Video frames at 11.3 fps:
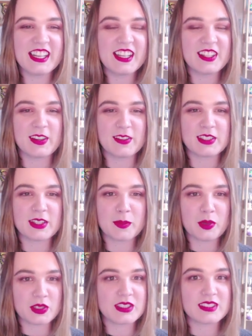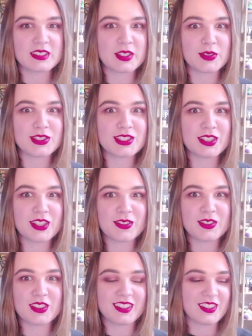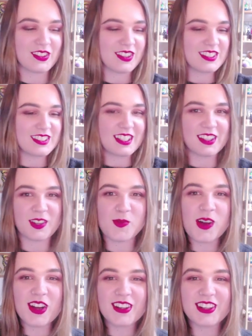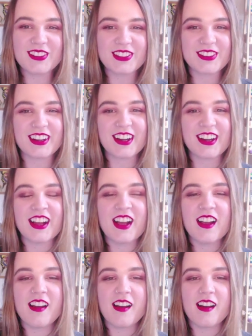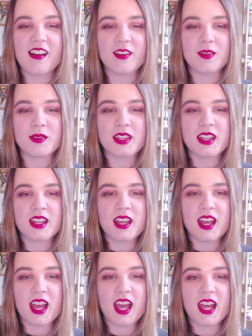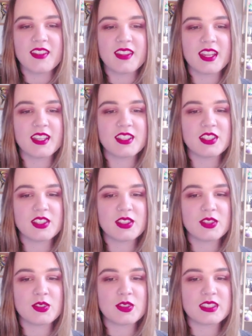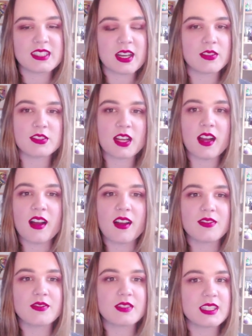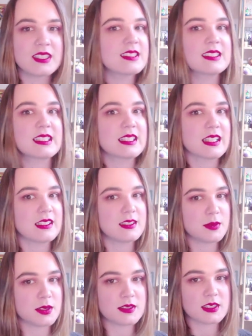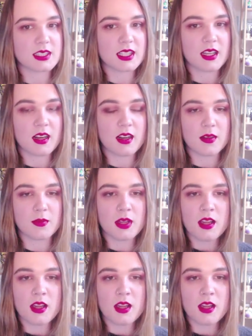you have to like put this lotion on. You know, I just got like water everywhere. And then you can towel dry off instantly, supposedly. I